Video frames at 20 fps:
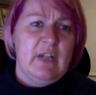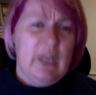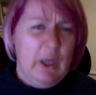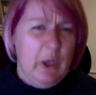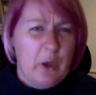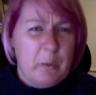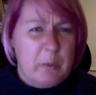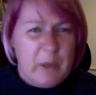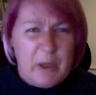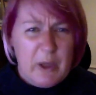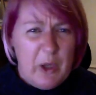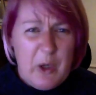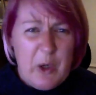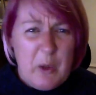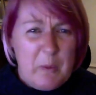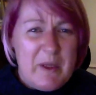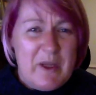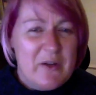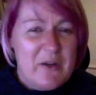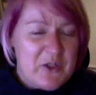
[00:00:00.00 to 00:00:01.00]

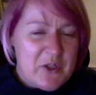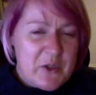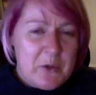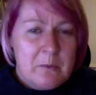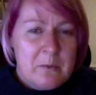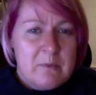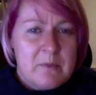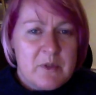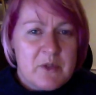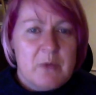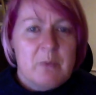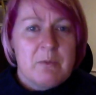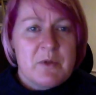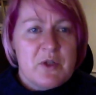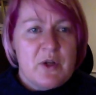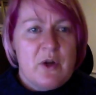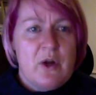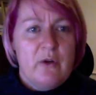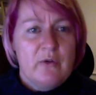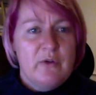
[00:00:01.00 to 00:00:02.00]

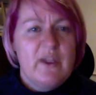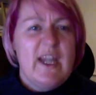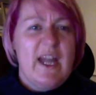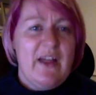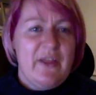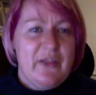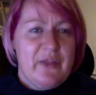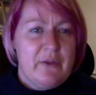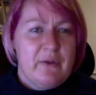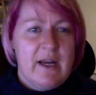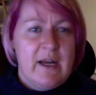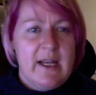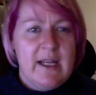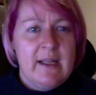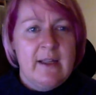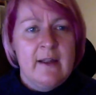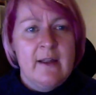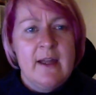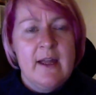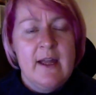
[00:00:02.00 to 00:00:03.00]
some sort of
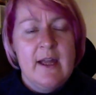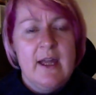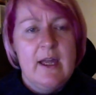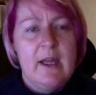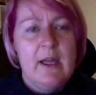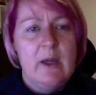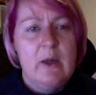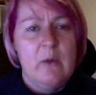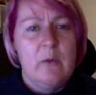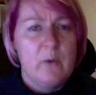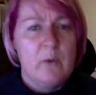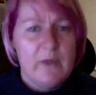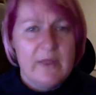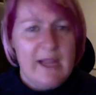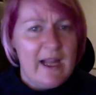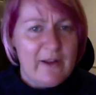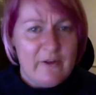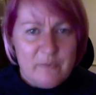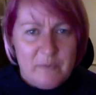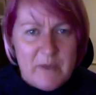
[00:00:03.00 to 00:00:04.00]
gathering with
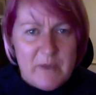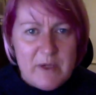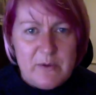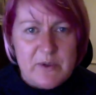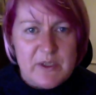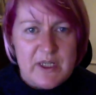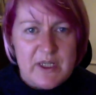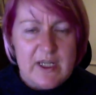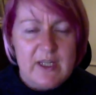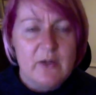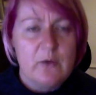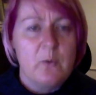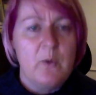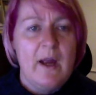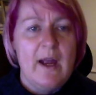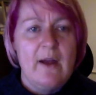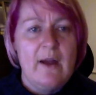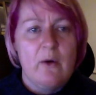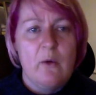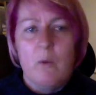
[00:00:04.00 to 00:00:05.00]
live music
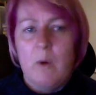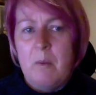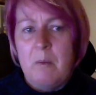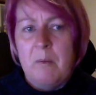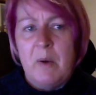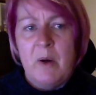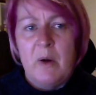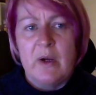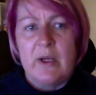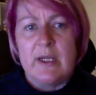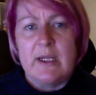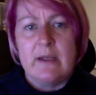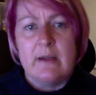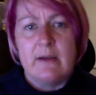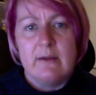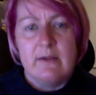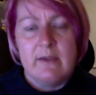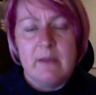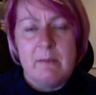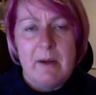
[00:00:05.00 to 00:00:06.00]
where at one
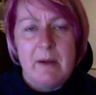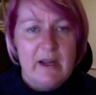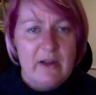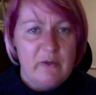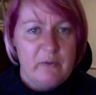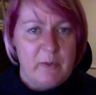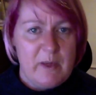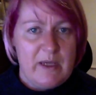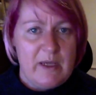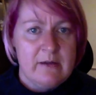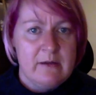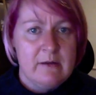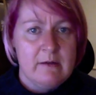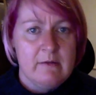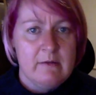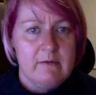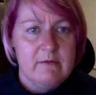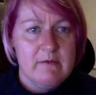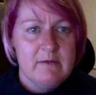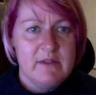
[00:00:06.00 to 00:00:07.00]
point there might have
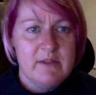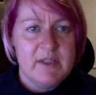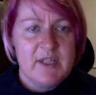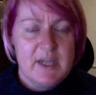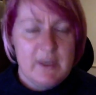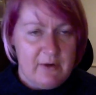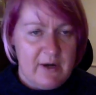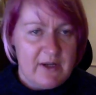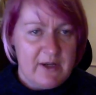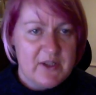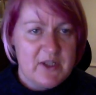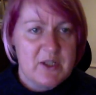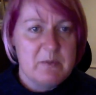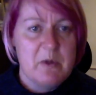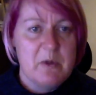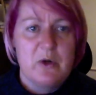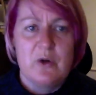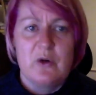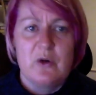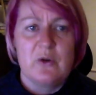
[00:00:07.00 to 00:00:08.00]
been cigarettes
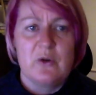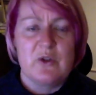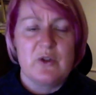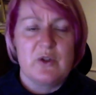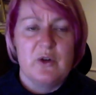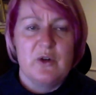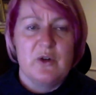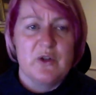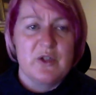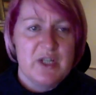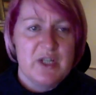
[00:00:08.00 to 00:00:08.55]
smoked or